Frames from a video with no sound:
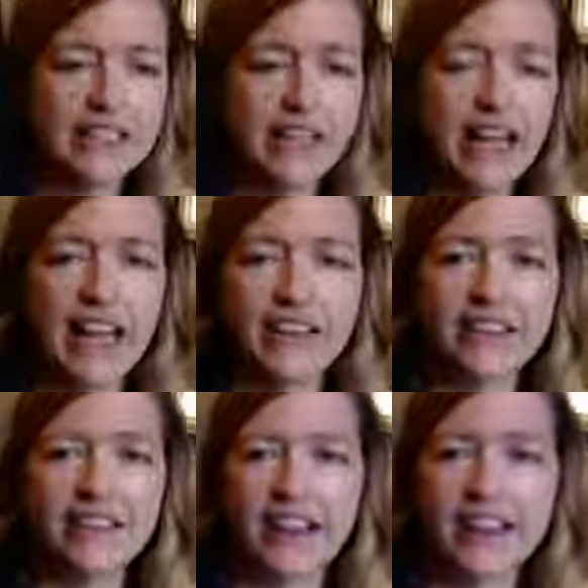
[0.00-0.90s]
I
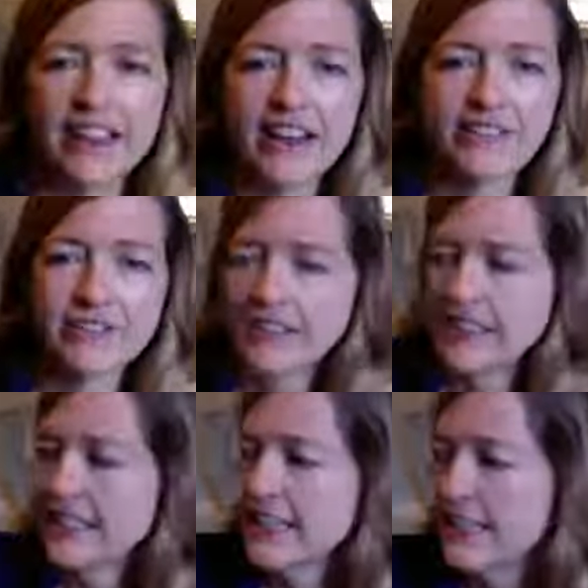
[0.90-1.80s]
invite love.
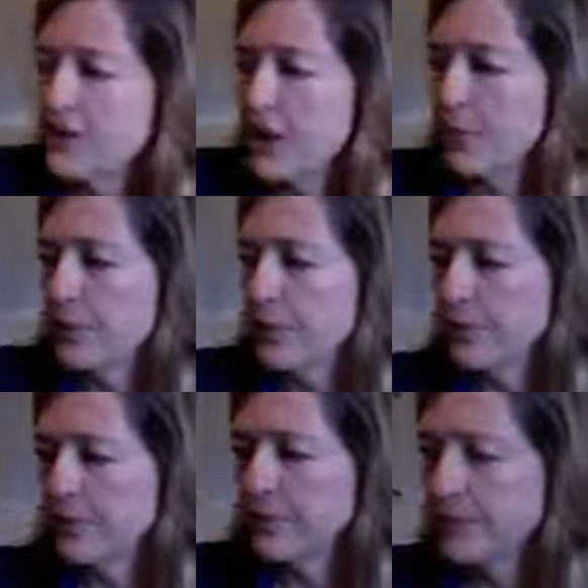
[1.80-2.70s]
So
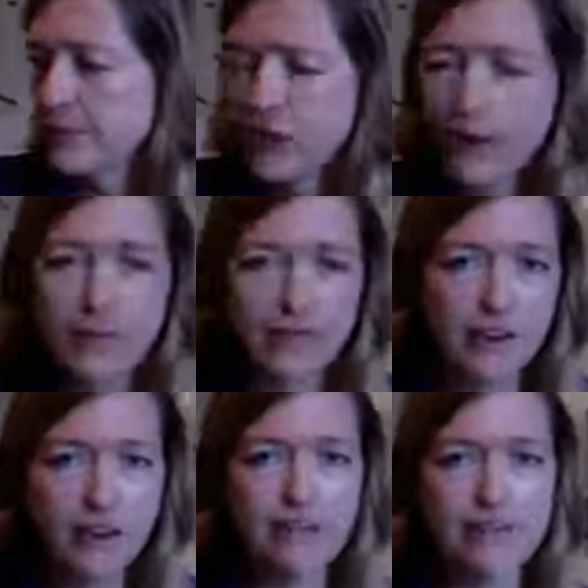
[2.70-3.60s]
join me for
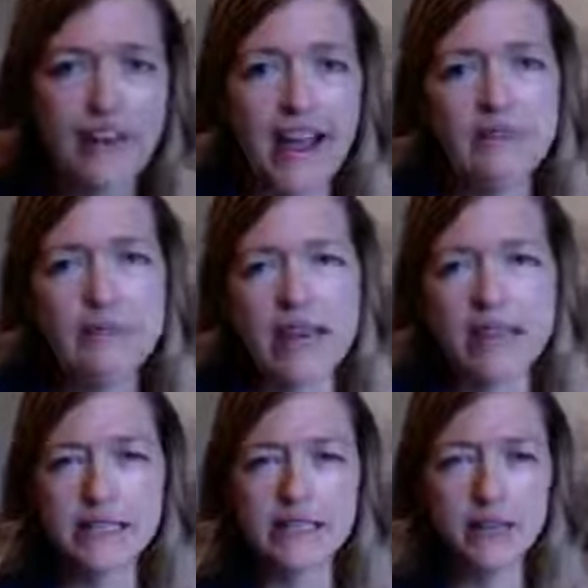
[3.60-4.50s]
about 5
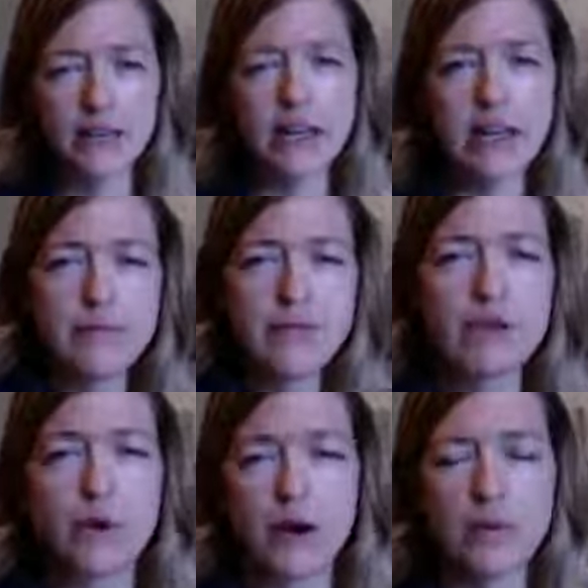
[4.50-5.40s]
minutes. We're going to keep it
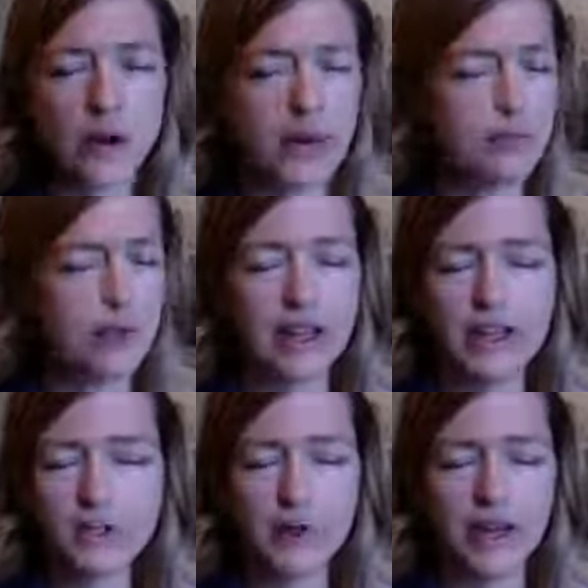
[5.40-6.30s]
short and we're going to bring this
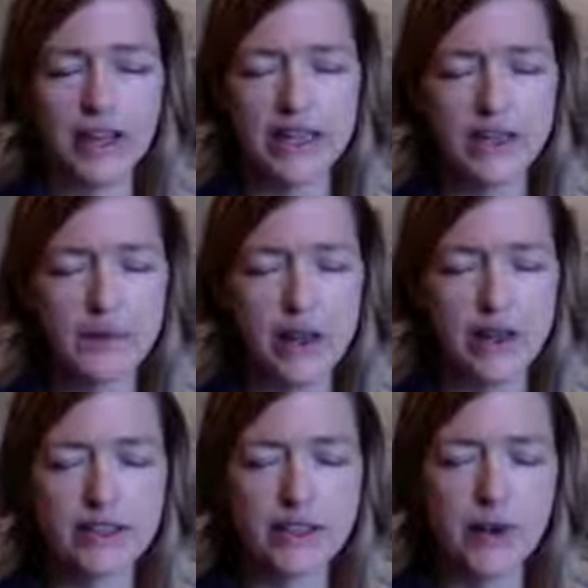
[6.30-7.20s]
one in this week.
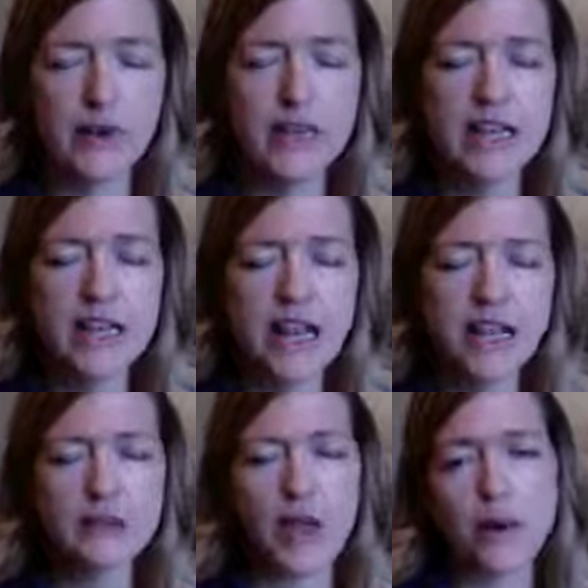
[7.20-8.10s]
So as
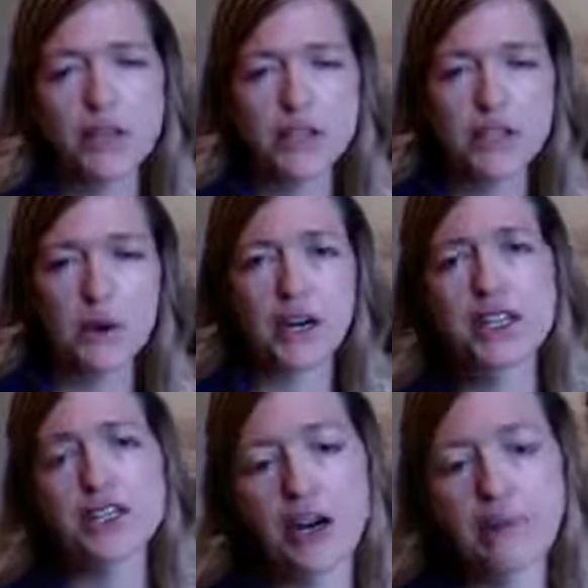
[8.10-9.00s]
we always do, we're going to
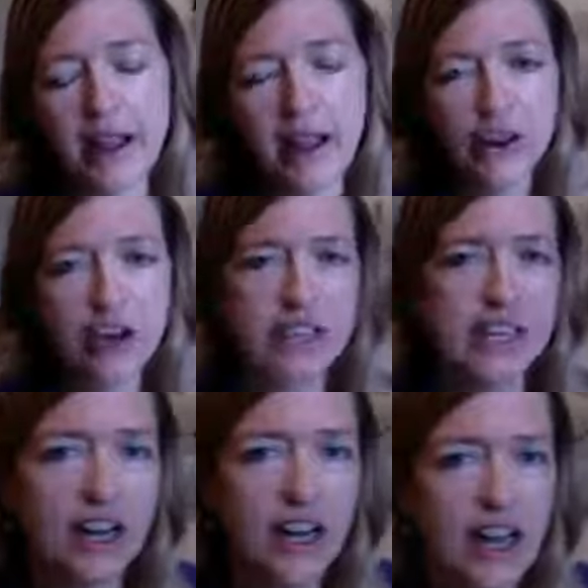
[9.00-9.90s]
start by uncrossing our
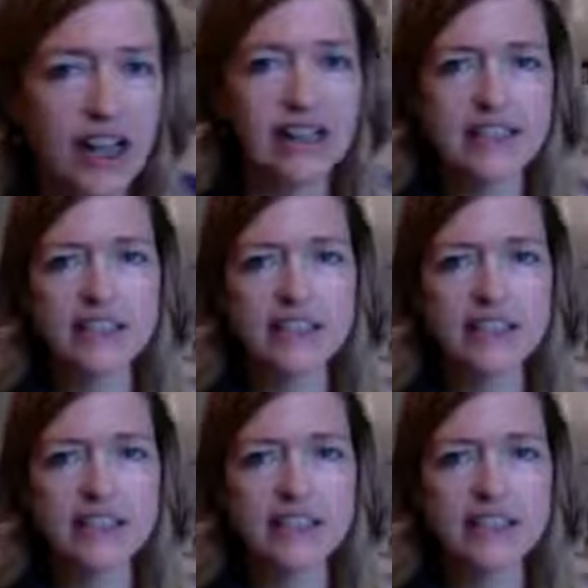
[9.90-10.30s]
legs,